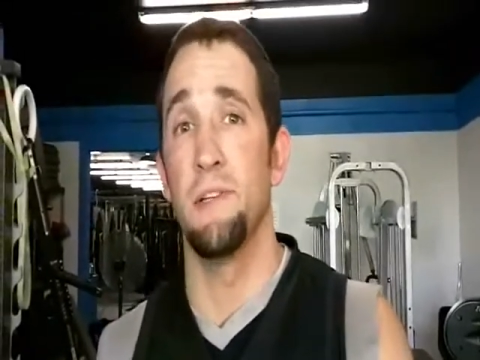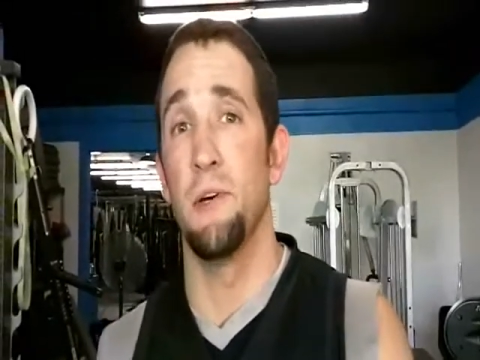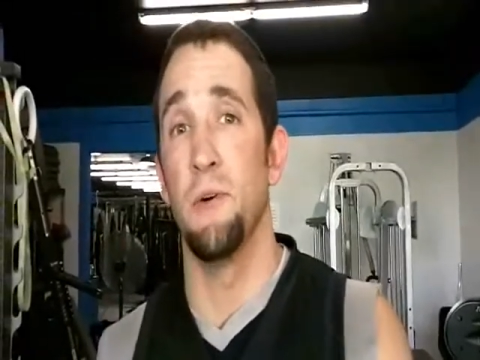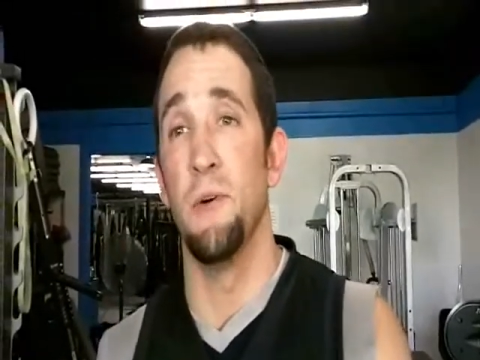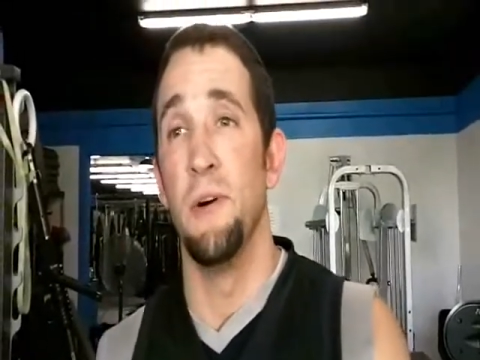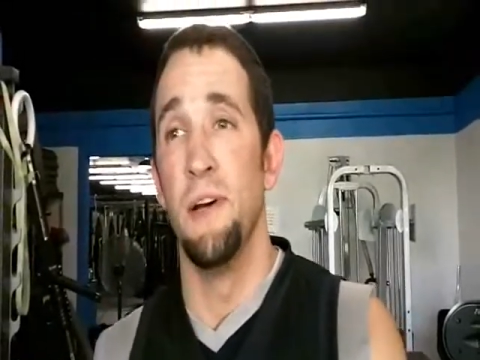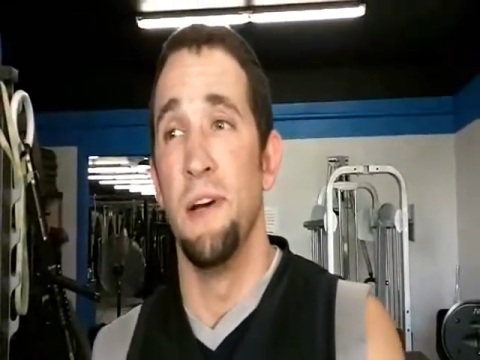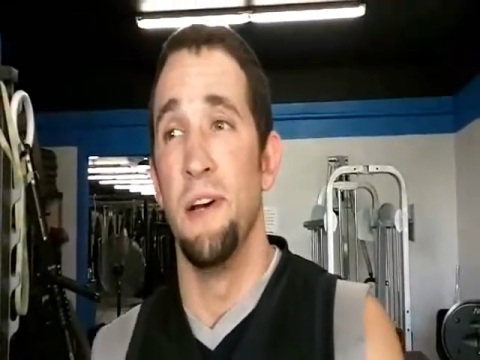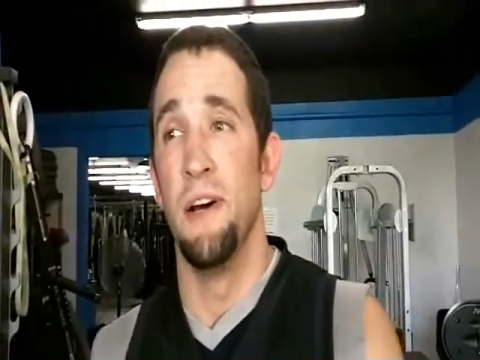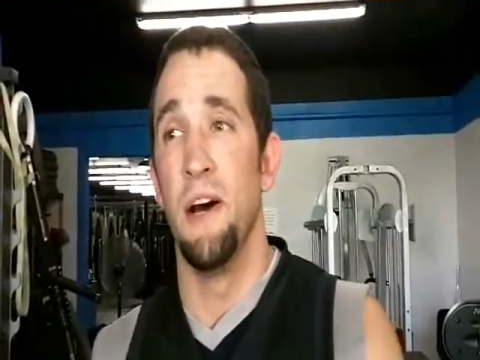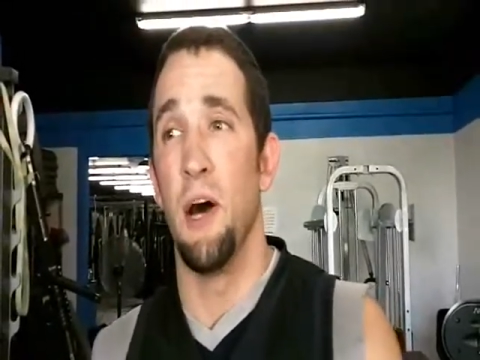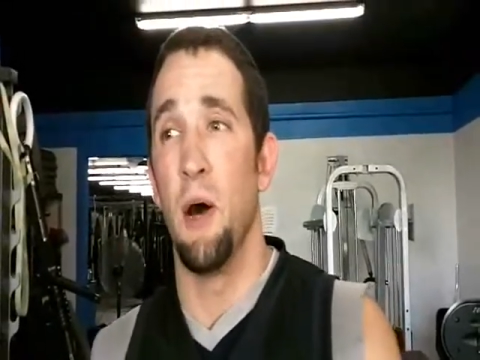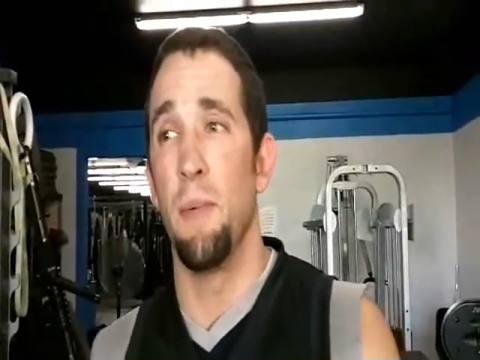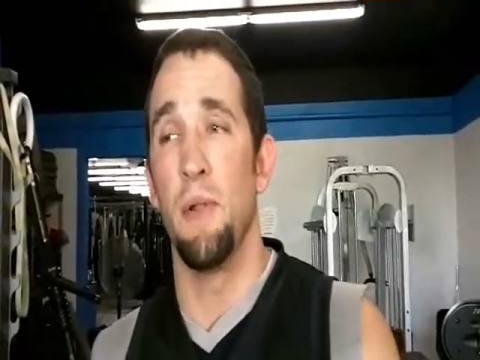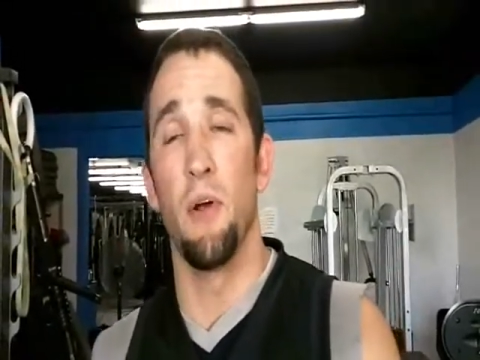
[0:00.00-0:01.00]
So
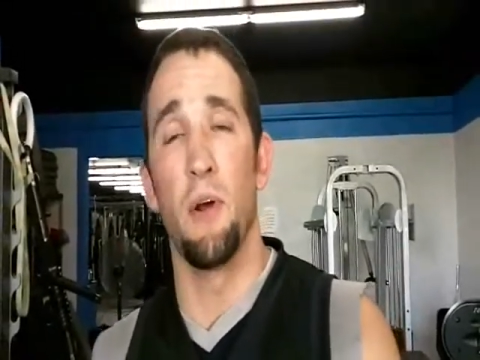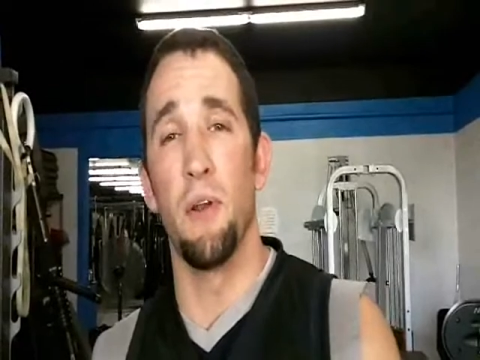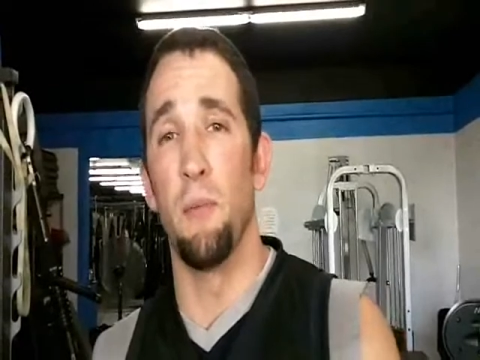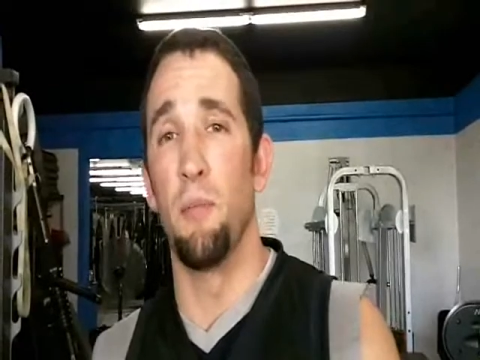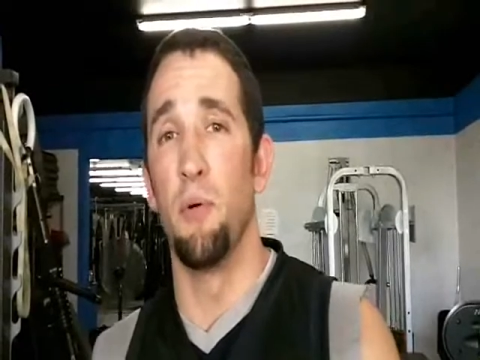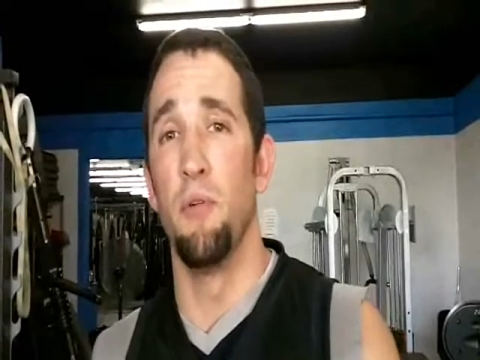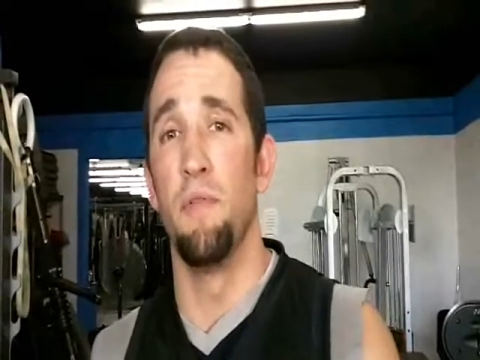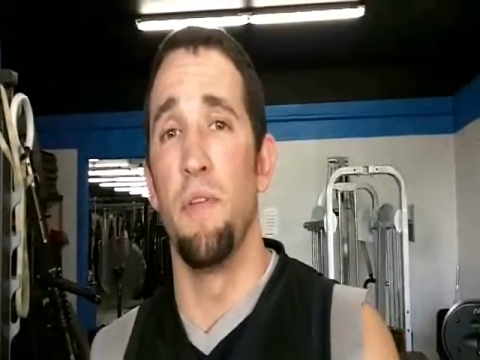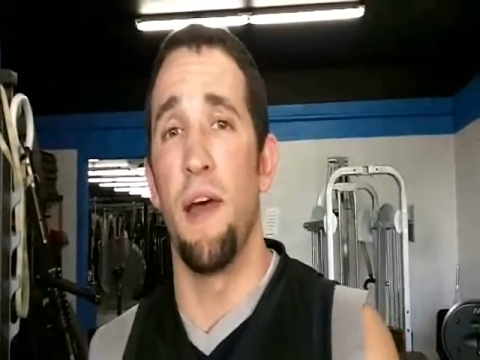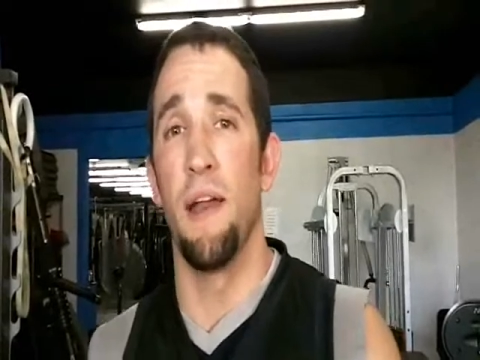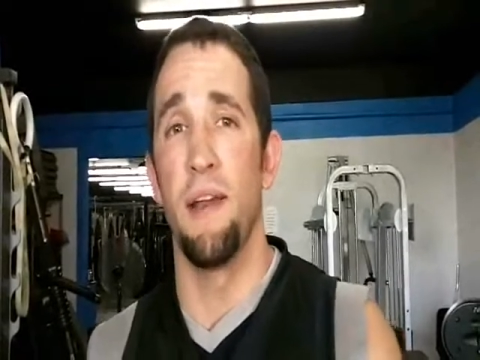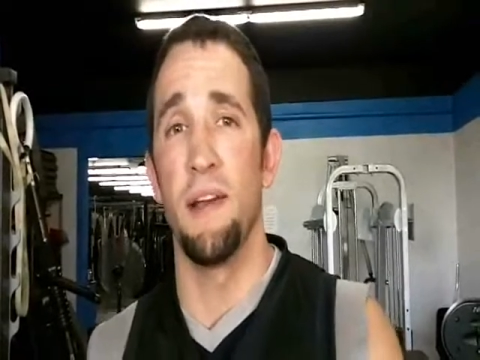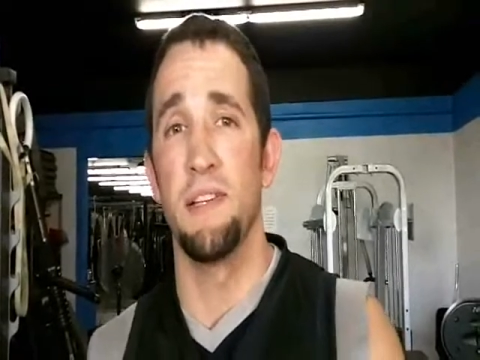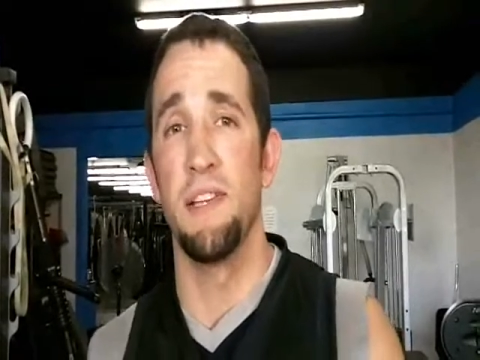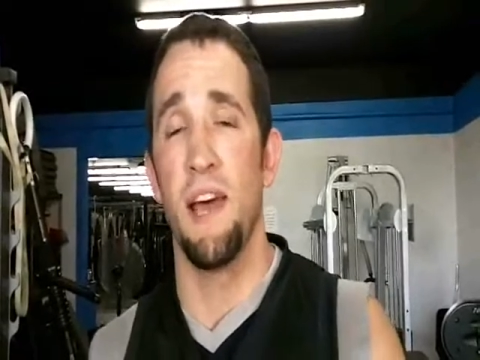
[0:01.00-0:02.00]
uh, I'll be looking to prove
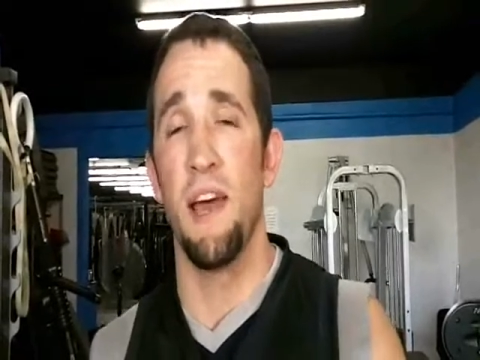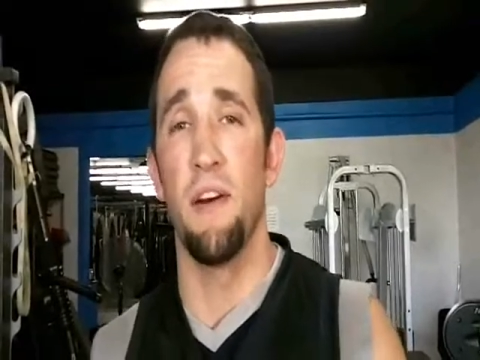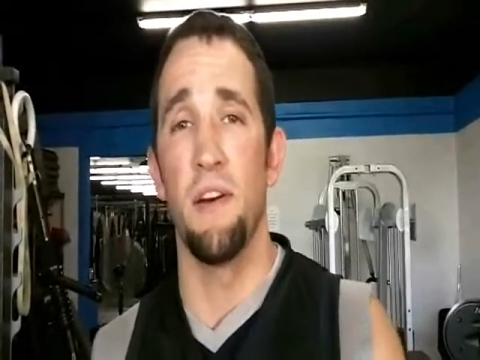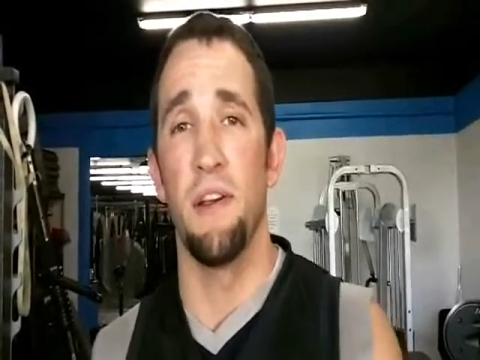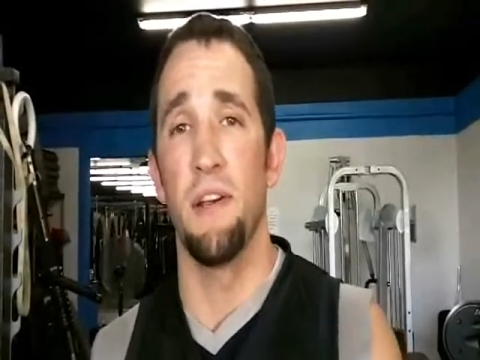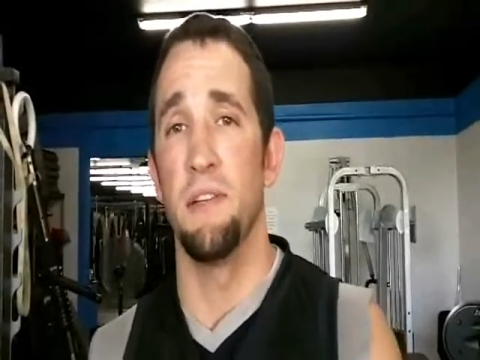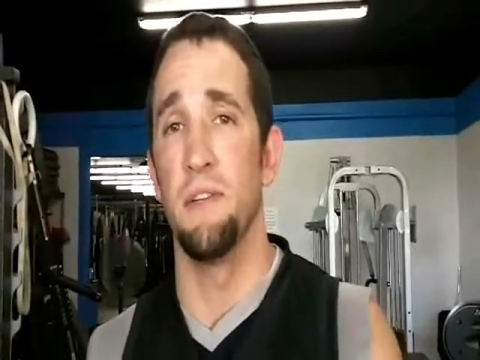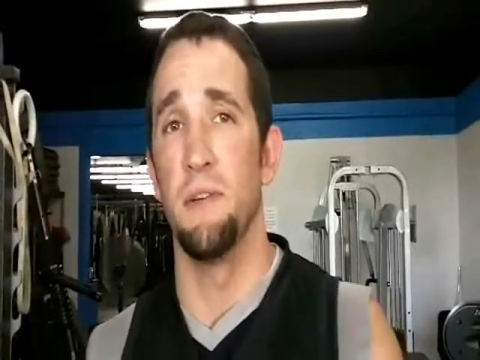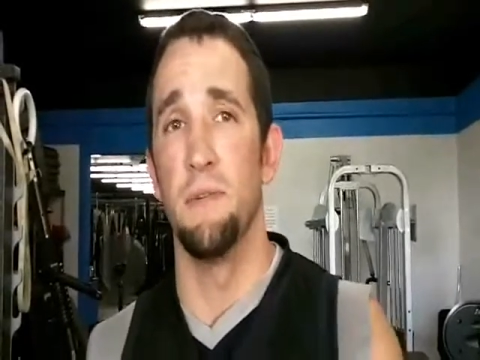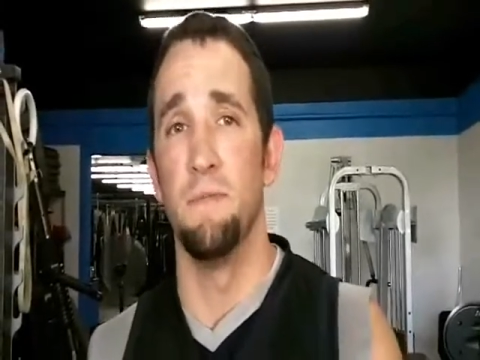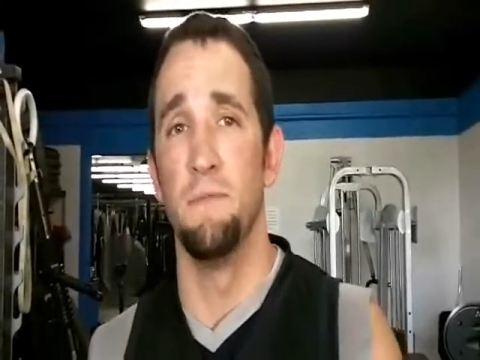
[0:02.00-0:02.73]
that next Saturday.